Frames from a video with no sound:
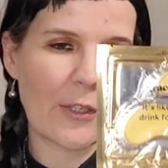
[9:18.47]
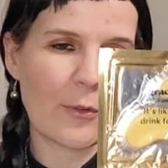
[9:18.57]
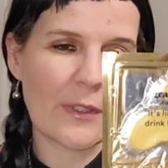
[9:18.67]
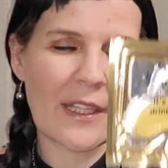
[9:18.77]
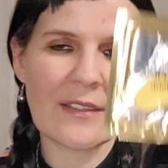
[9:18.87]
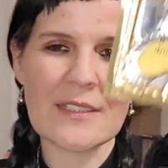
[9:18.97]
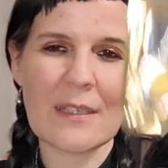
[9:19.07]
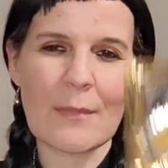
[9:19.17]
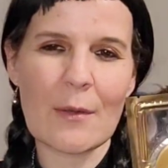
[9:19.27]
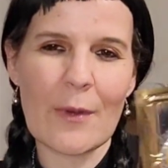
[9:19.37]
you will not
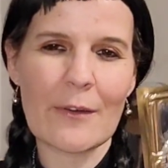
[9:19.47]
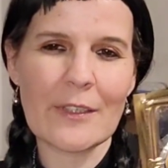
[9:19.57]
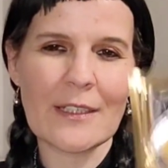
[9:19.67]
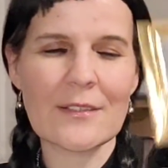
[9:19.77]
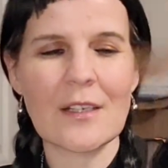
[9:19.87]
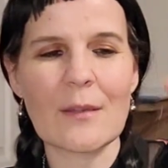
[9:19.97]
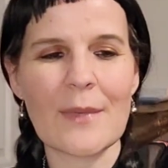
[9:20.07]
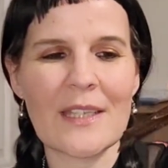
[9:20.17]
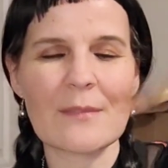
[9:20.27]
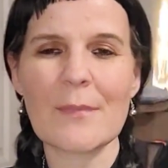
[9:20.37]
see me wearing these on a
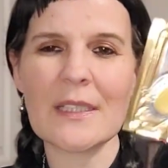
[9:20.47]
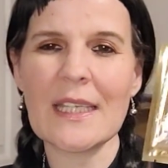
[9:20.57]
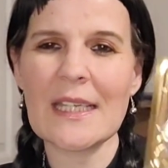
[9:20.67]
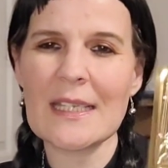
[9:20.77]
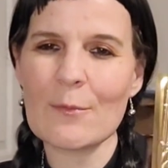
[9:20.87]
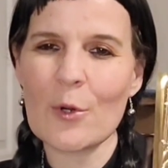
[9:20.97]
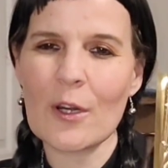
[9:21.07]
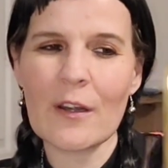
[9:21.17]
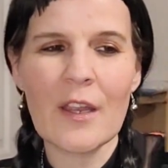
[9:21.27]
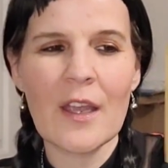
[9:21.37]
mask Monday
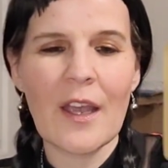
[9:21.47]
anymore.